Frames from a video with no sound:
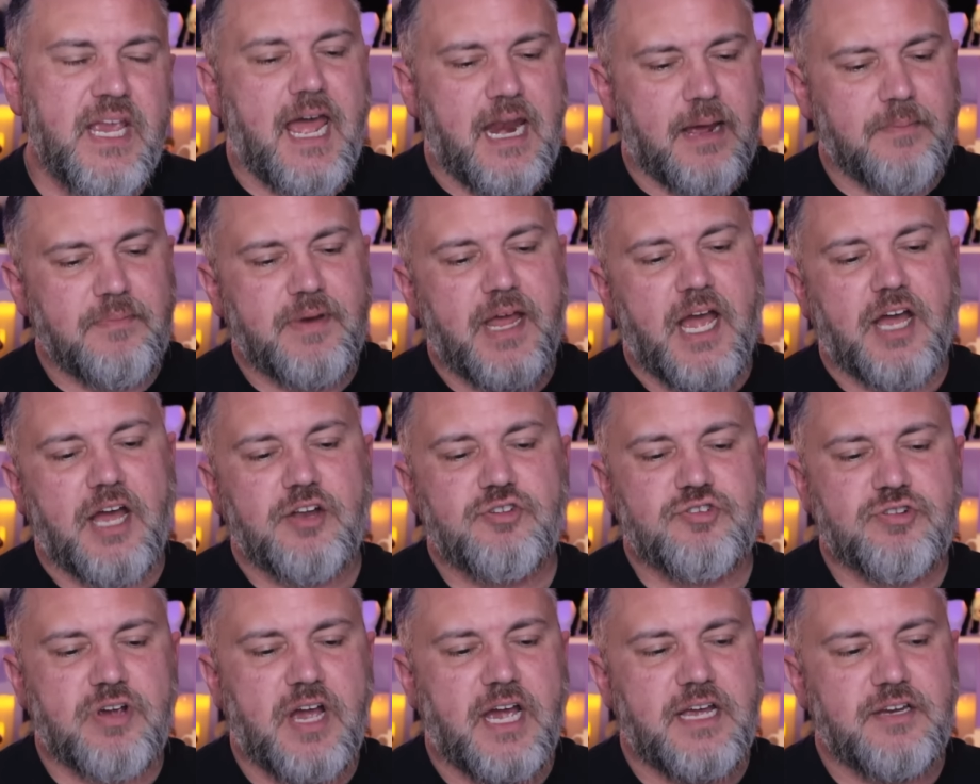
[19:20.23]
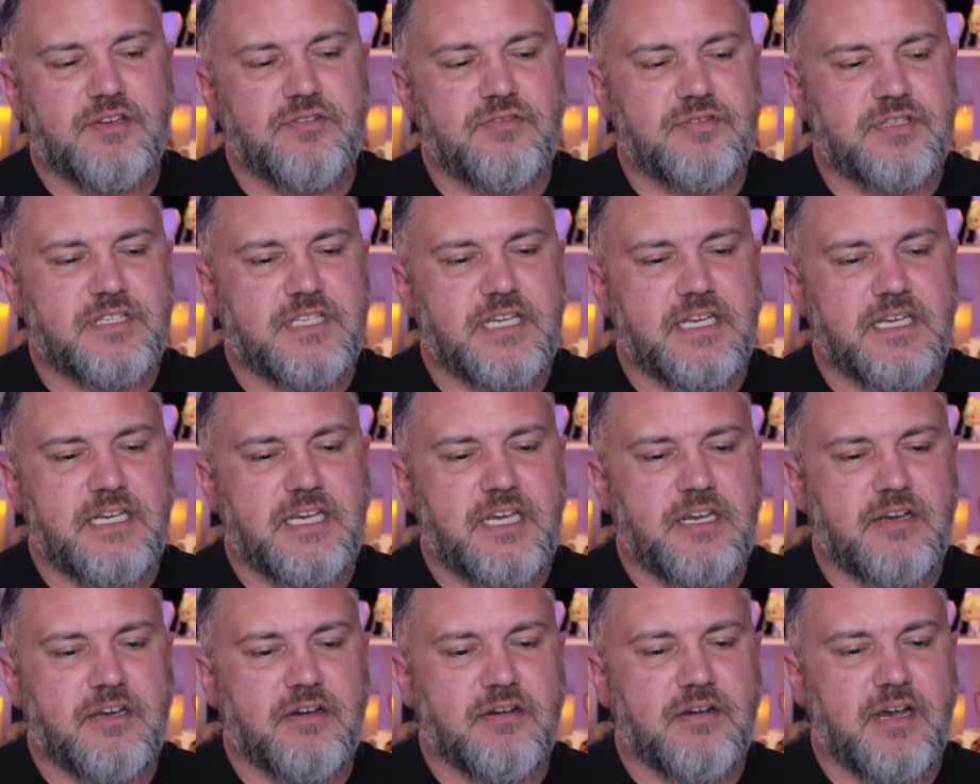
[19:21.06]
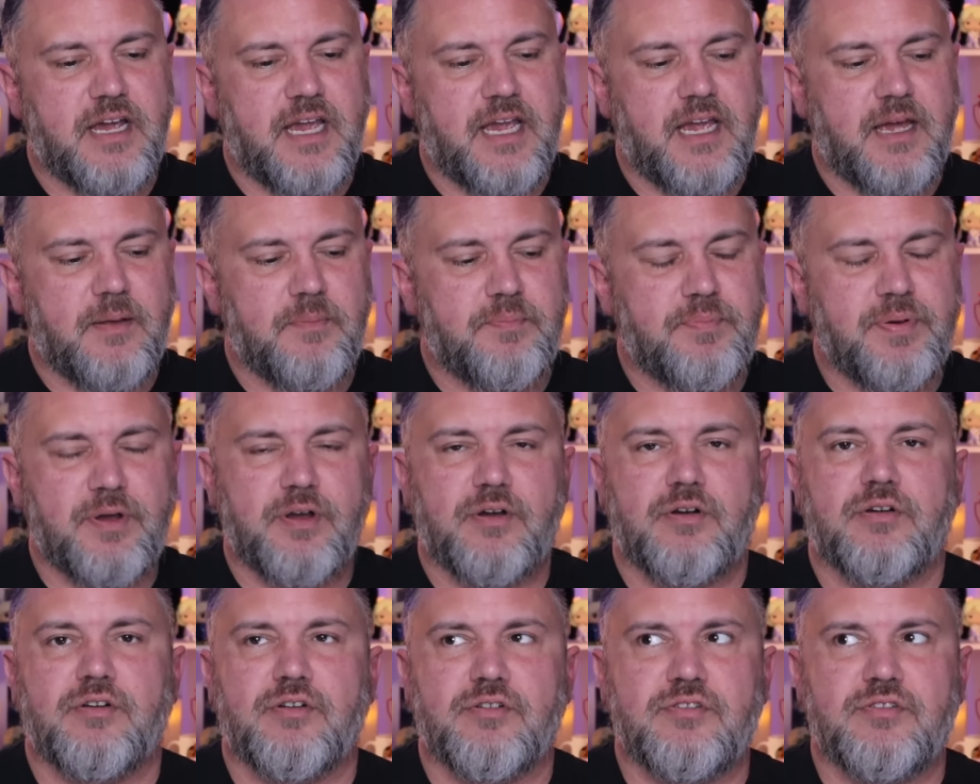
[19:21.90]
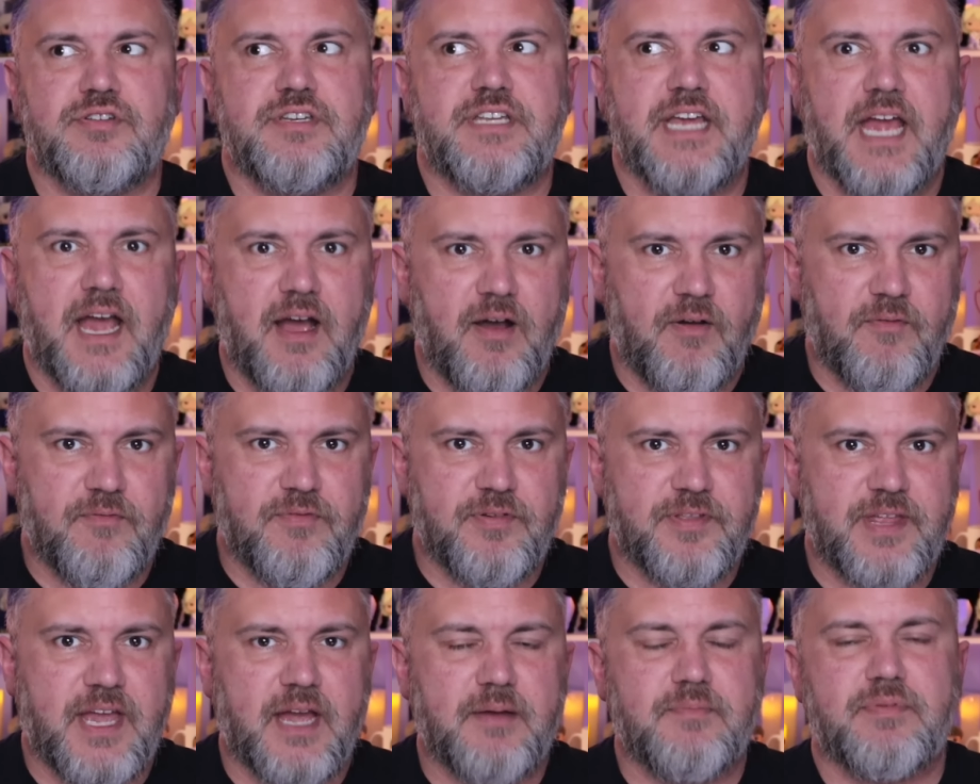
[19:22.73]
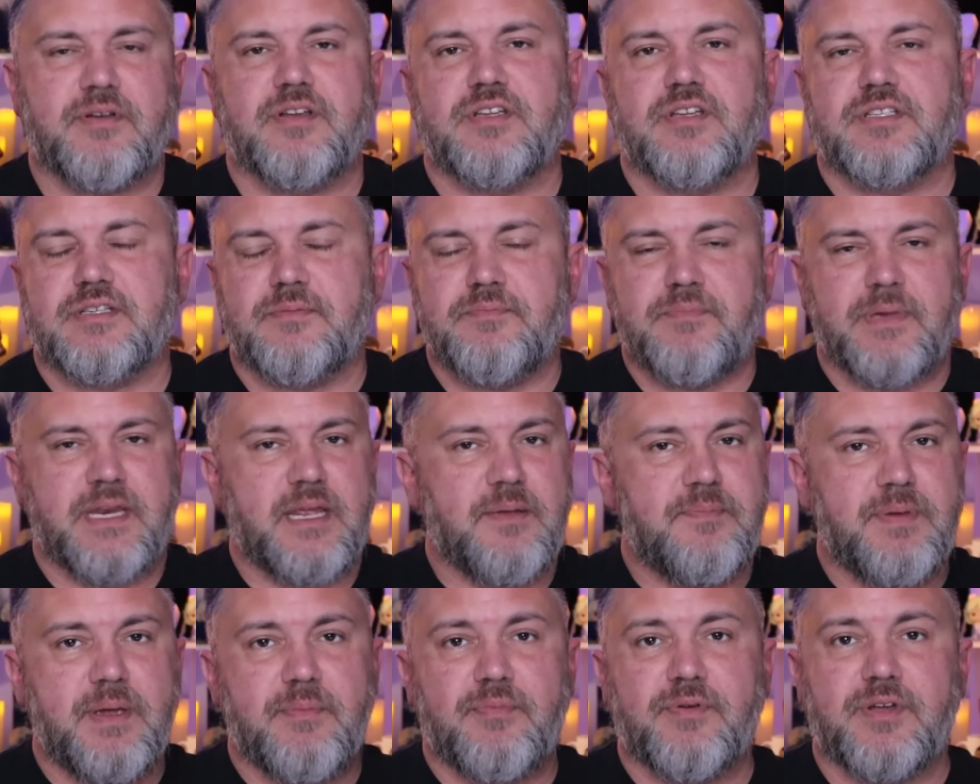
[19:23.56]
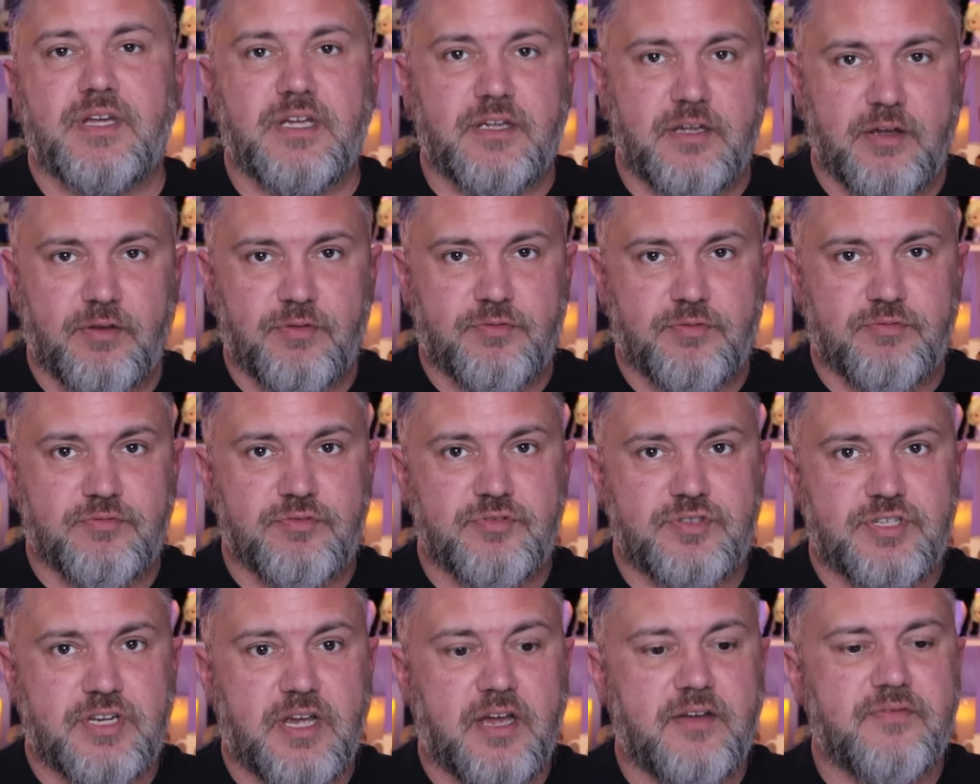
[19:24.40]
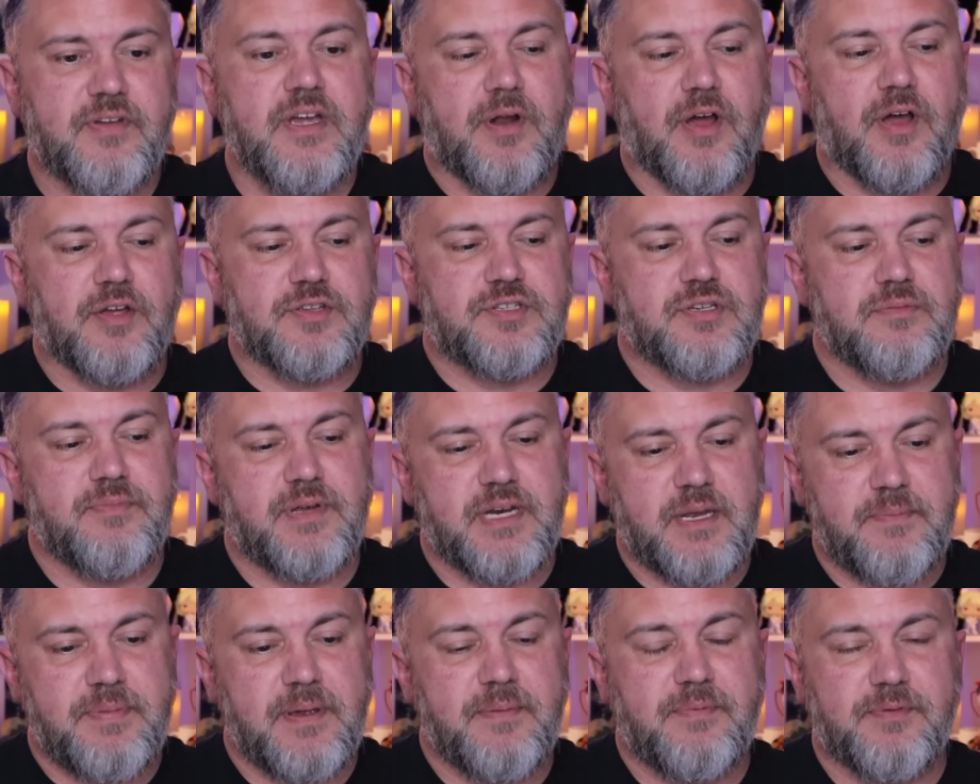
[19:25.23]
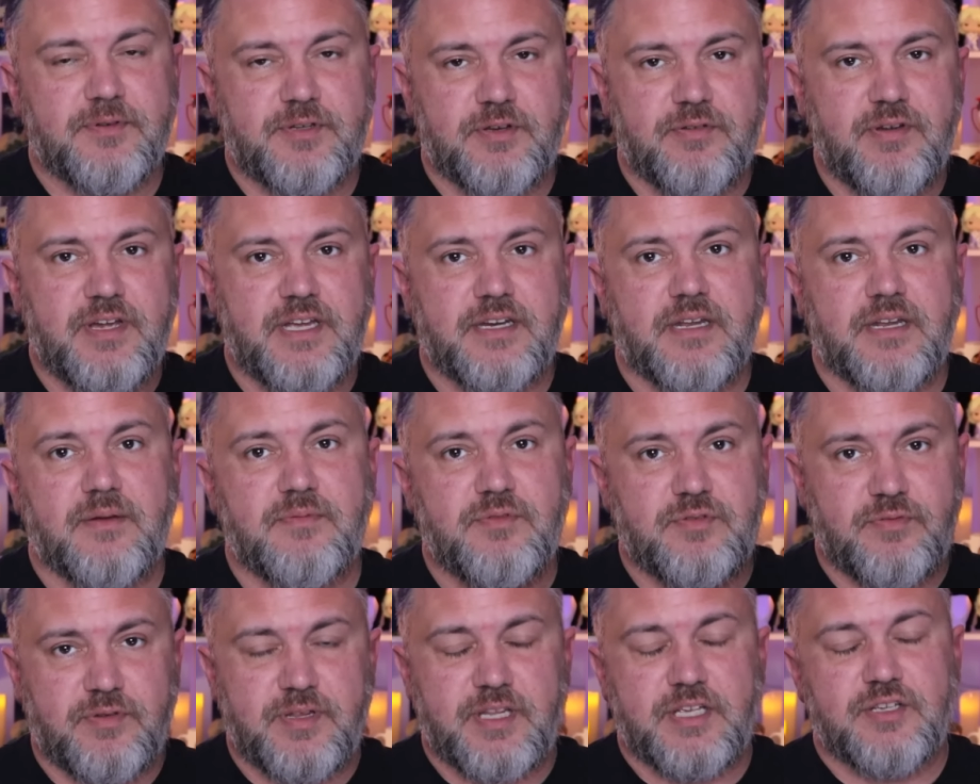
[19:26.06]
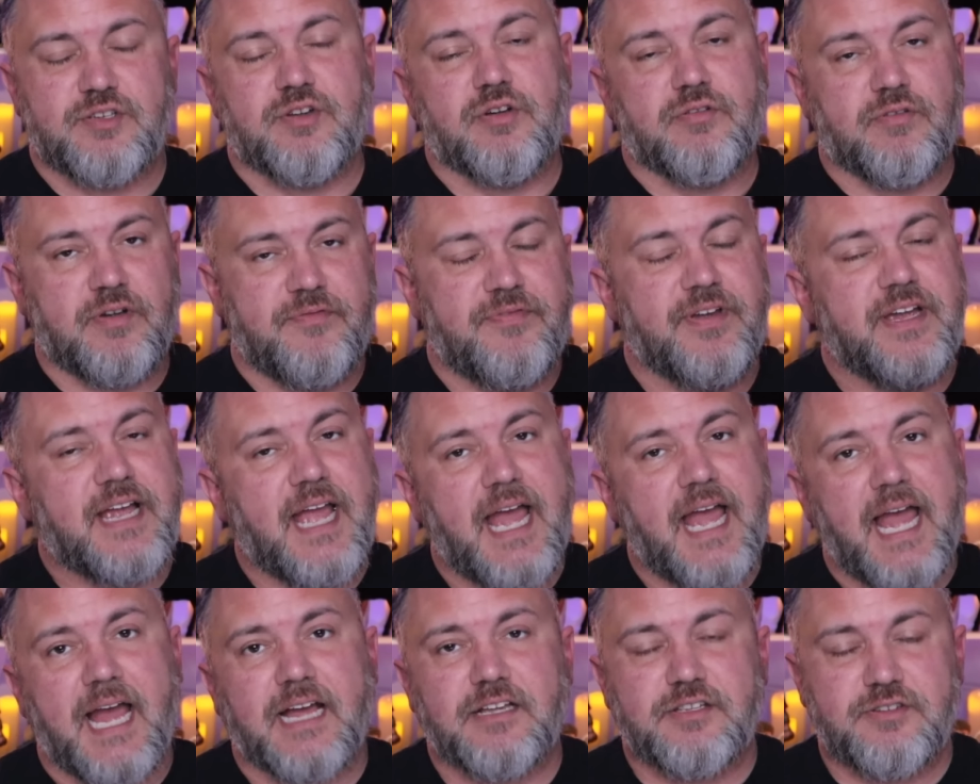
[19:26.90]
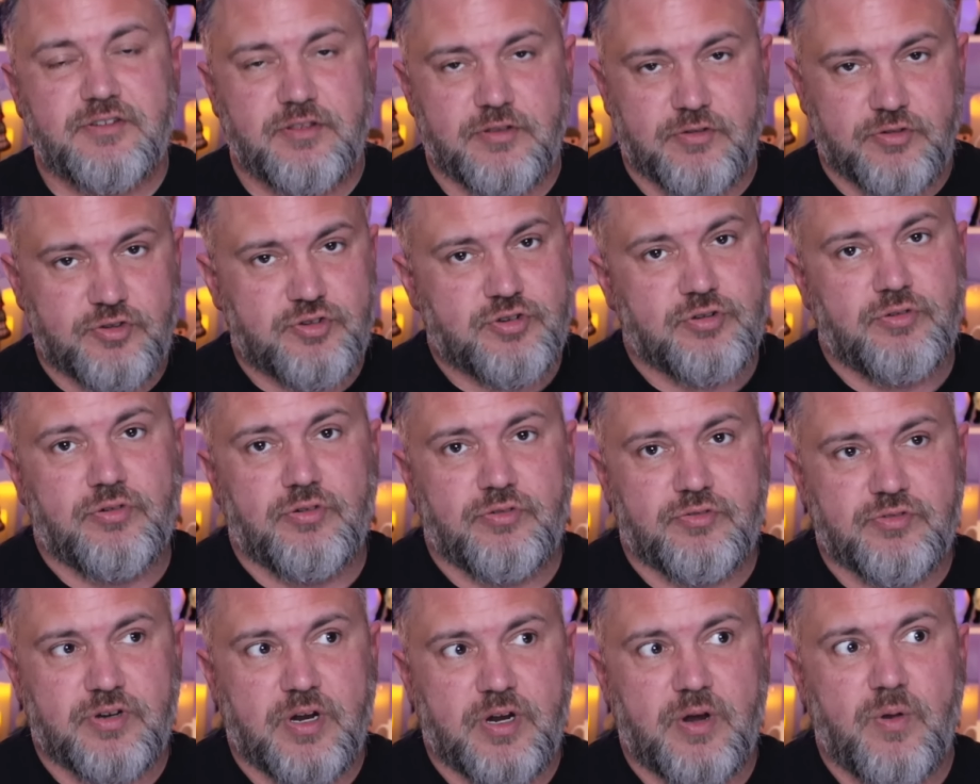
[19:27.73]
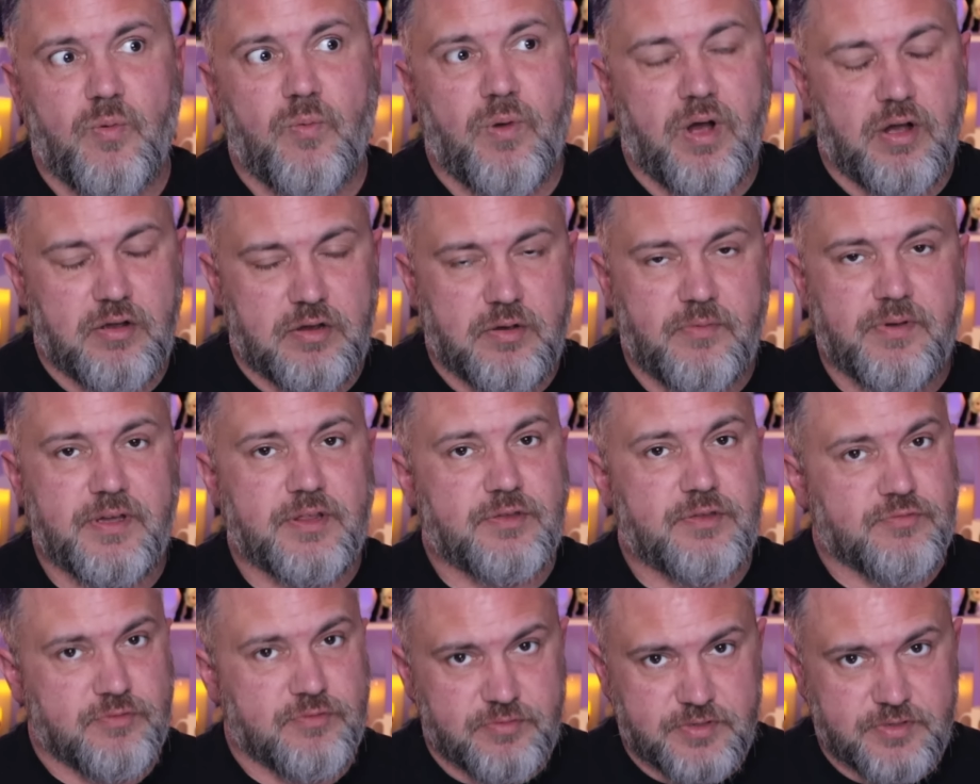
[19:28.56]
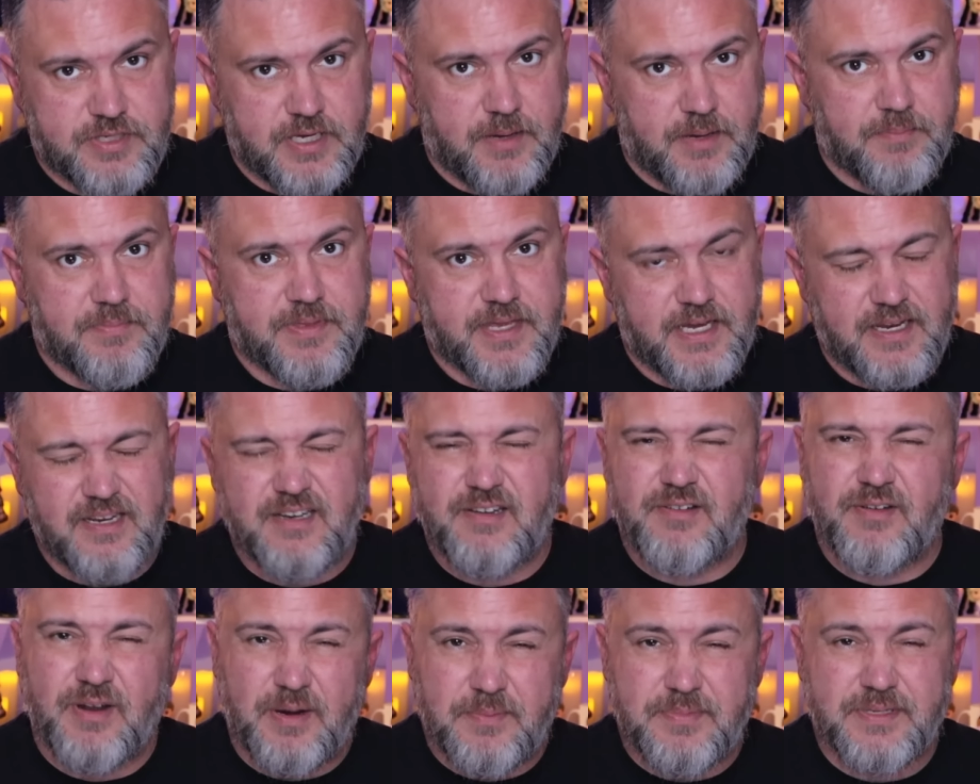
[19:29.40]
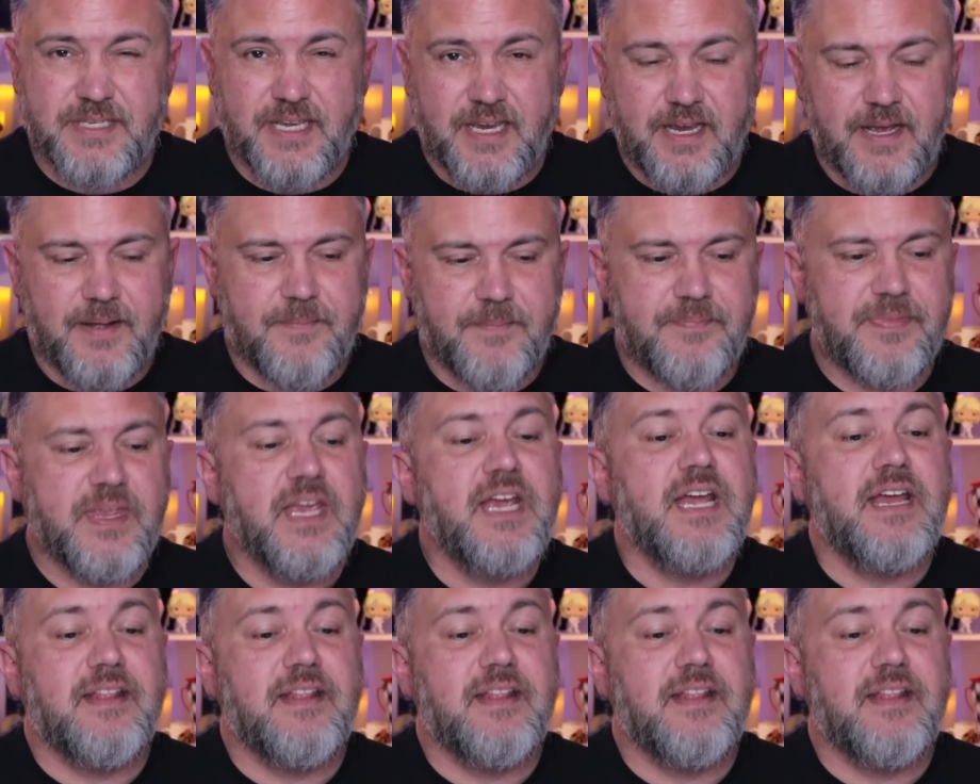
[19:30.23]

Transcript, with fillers: And I'm not trying to sit here and put her down for that because many people can go through stuff, but also many people don't end up doing these horrific acts to their children while going through something. You know what I'm saying?